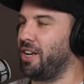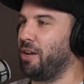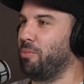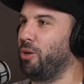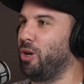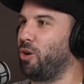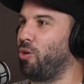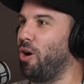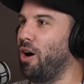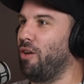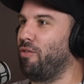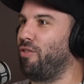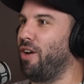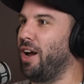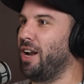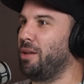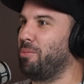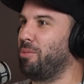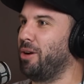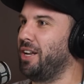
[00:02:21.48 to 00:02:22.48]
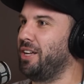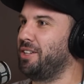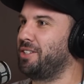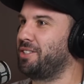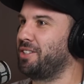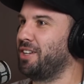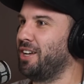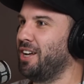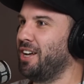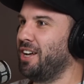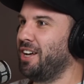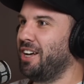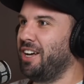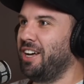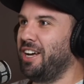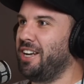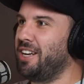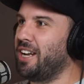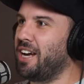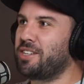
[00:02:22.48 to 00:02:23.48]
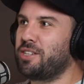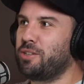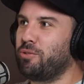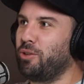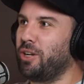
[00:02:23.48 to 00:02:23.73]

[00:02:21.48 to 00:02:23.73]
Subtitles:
can be quite funny, but he doesn't